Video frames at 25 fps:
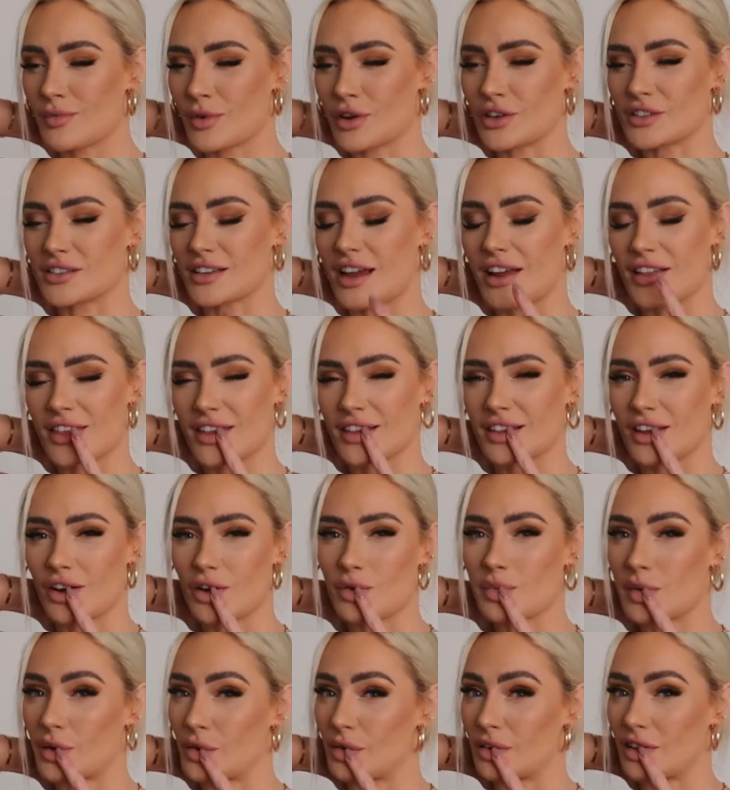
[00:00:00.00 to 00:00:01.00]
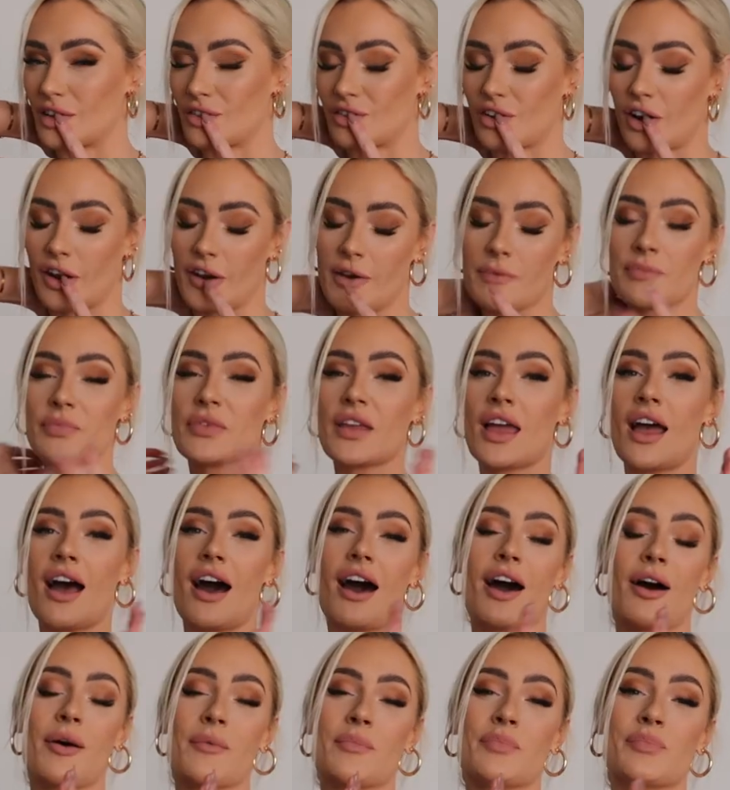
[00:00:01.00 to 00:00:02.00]
because I think that would be really fun.
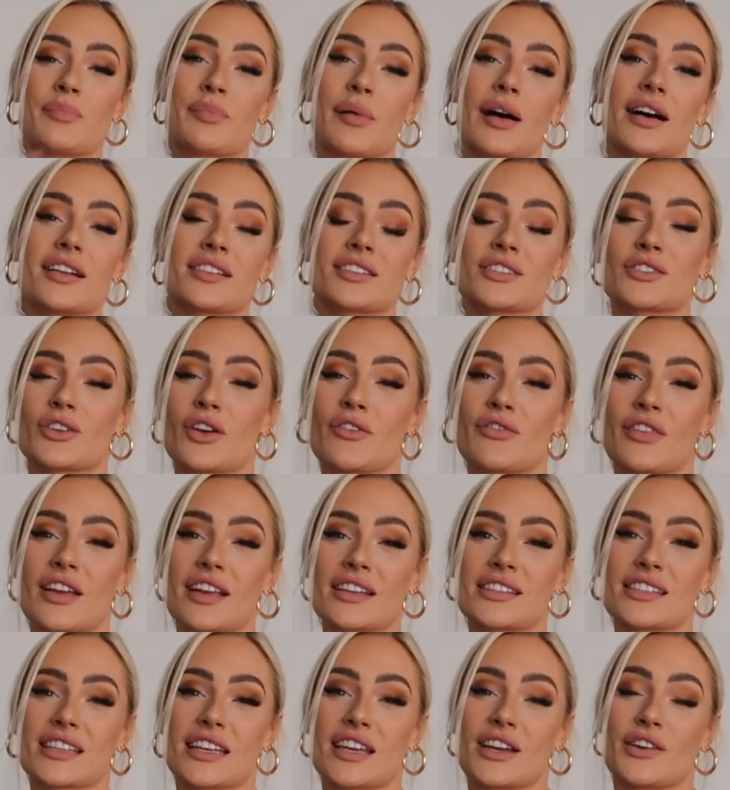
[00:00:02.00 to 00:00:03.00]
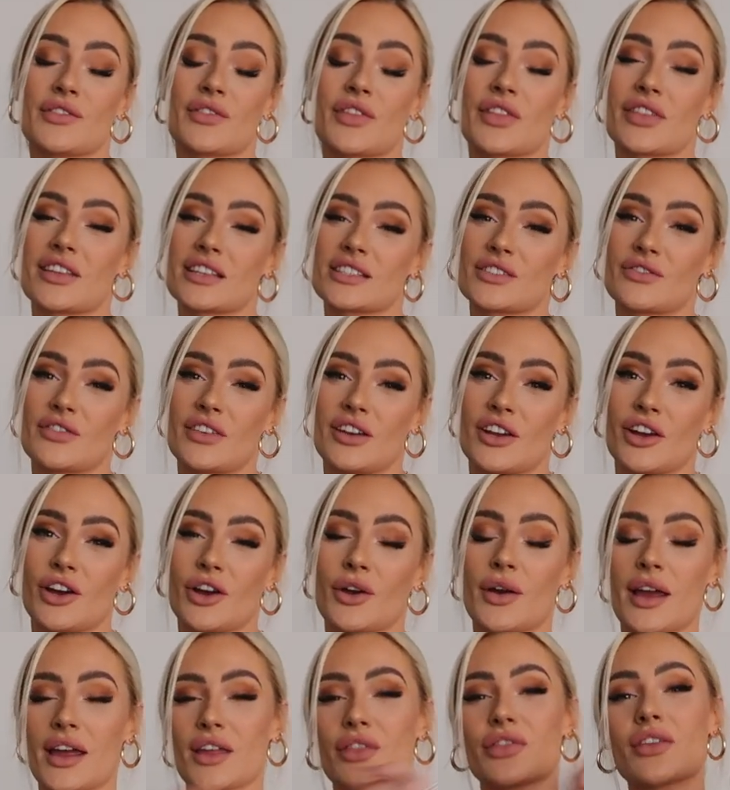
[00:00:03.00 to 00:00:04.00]
But don't forget to give this video
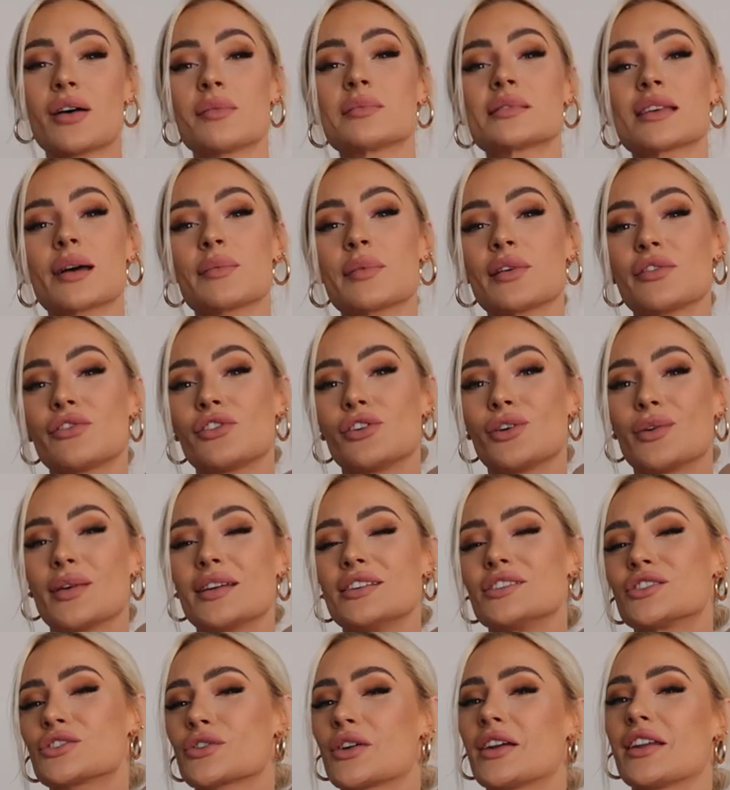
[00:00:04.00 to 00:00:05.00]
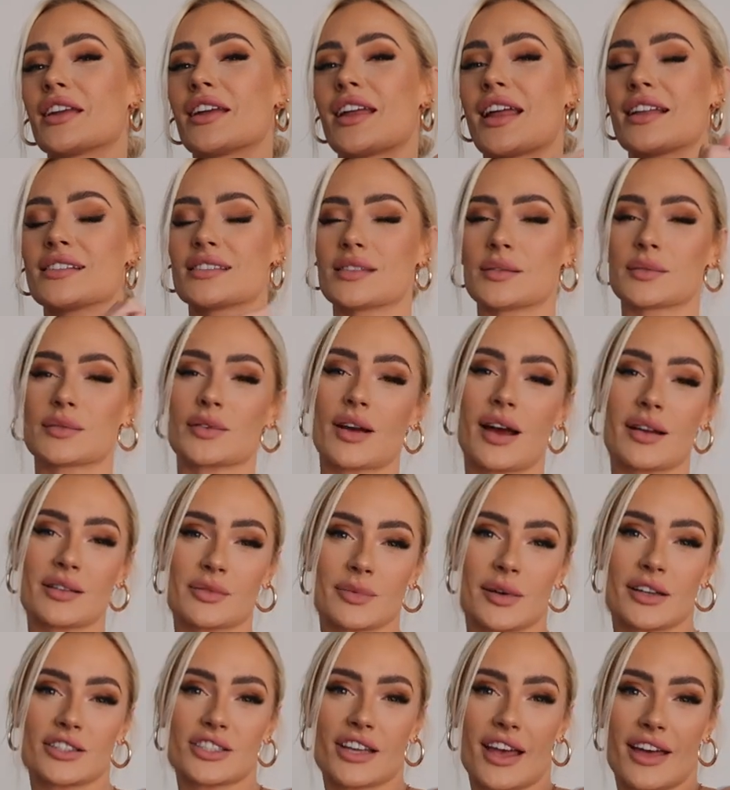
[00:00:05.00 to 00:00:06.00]
a thumbs up if you enjoyed it, and subscribe
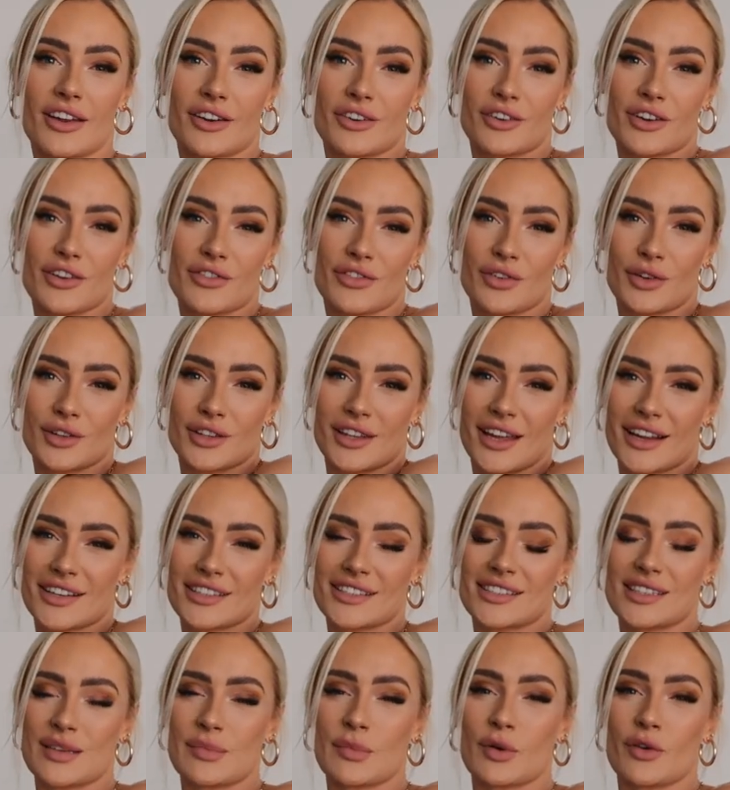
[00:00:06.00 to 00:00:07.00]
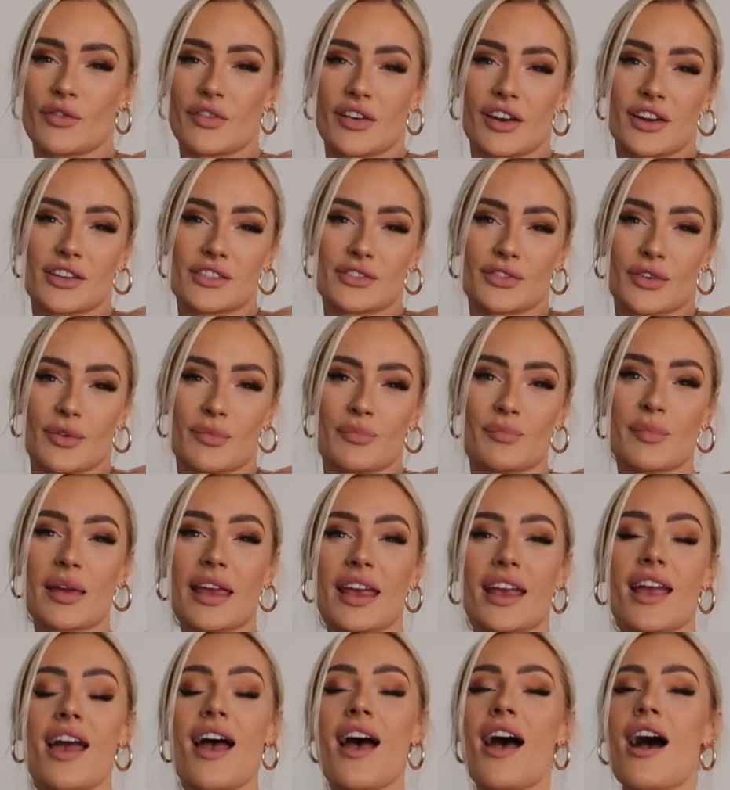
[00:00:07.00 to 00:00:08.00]
to my channel if you would like to see more videos from
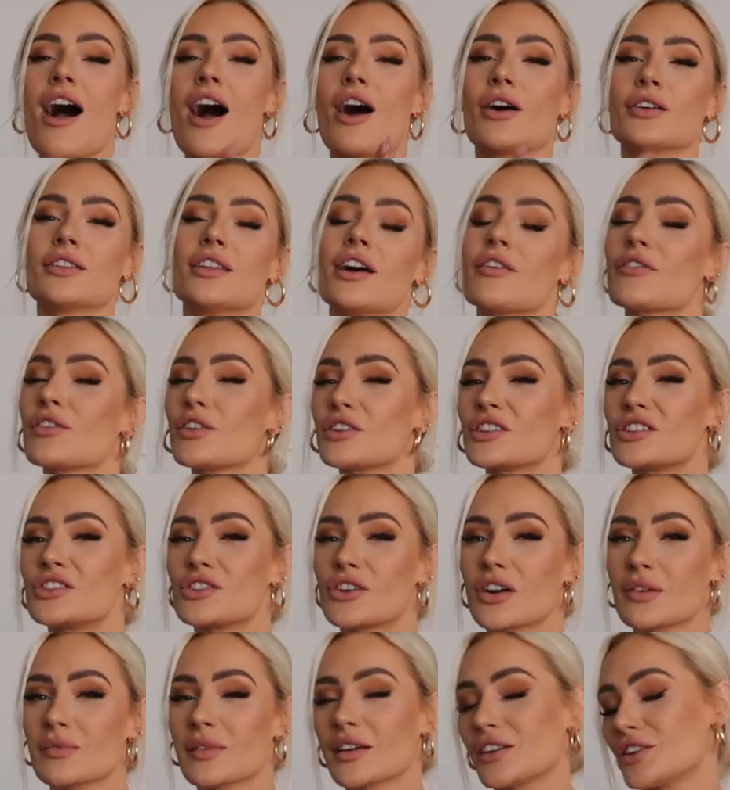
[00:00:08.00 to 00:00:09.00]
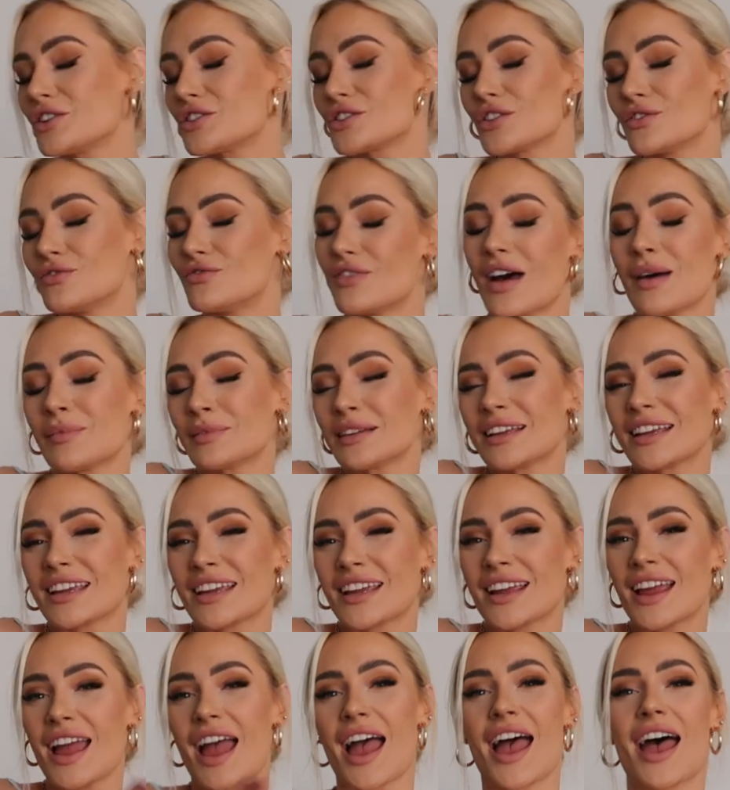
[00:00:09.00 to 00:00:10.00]
me. I would love you to join my YouTube
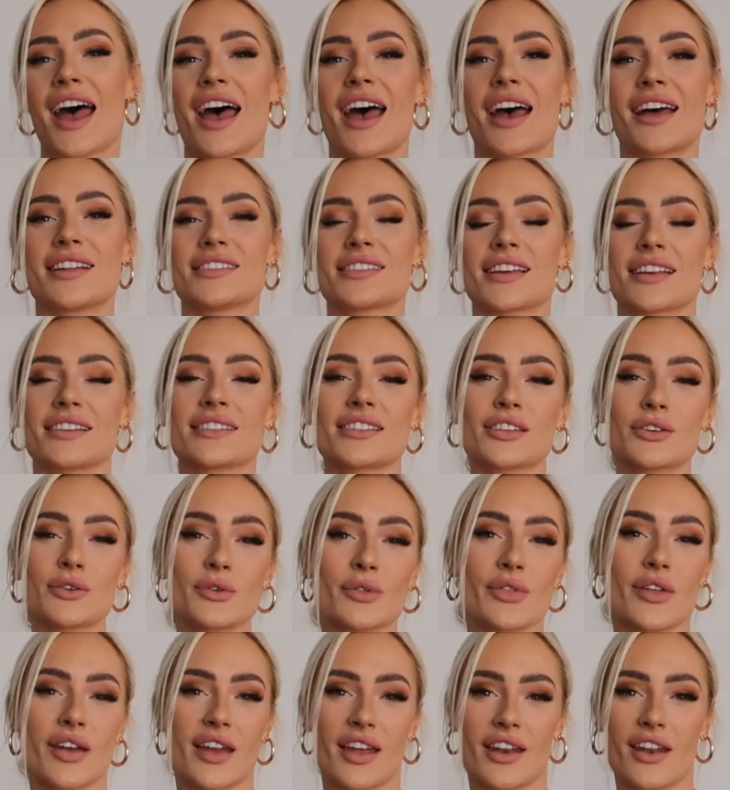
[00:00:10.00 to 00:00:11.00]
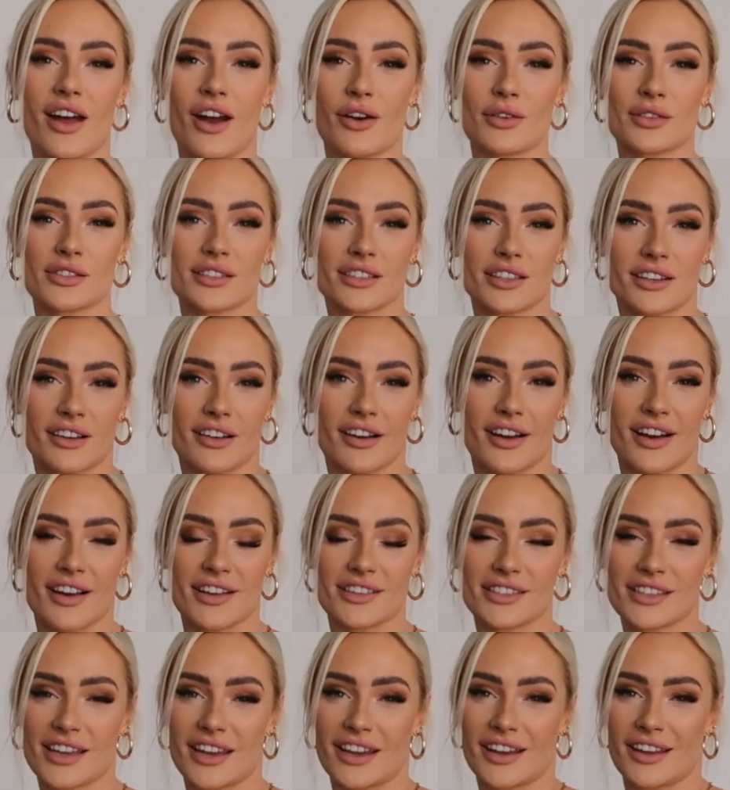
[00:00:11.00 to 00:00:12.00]
family. And until then, I will see you
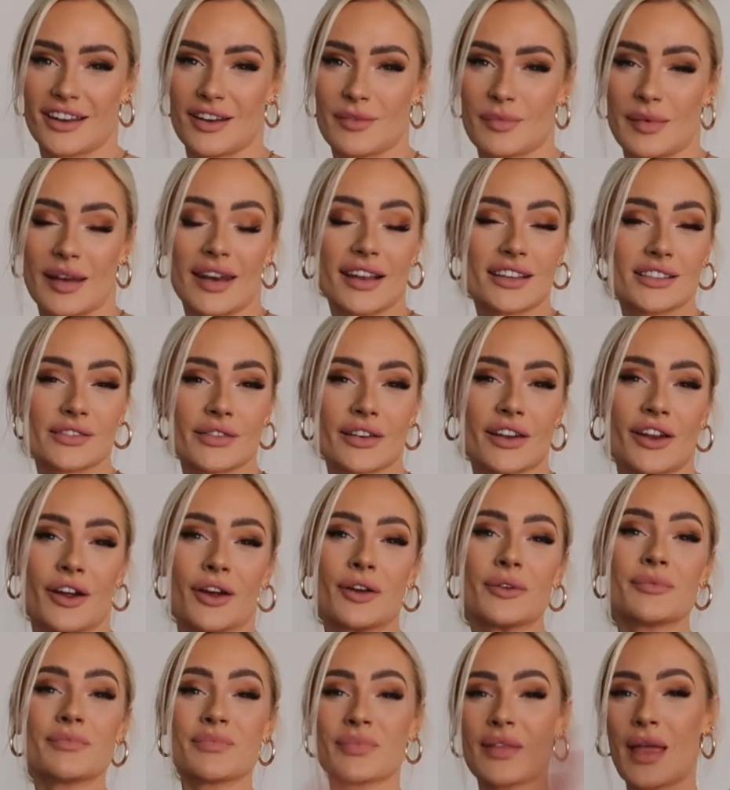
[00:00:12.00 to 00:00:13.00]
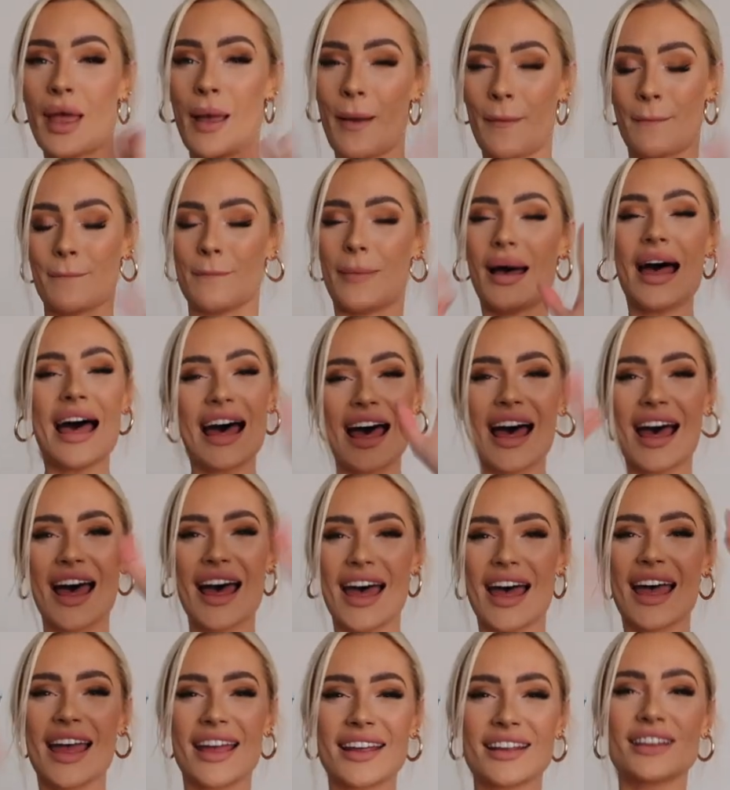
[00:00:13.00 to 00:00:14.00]
guys in my next video.
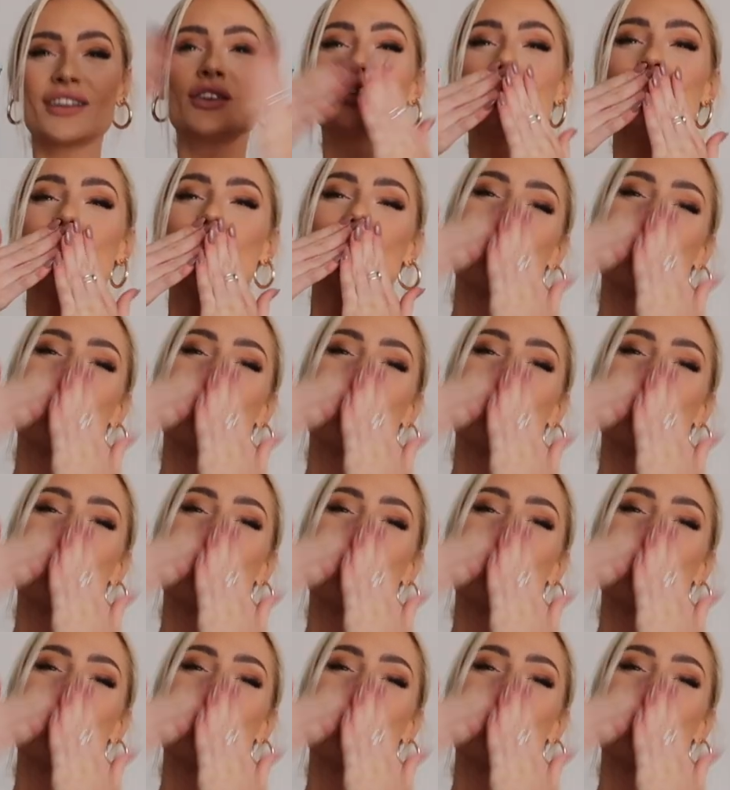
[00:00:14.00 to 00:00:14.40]
Bye.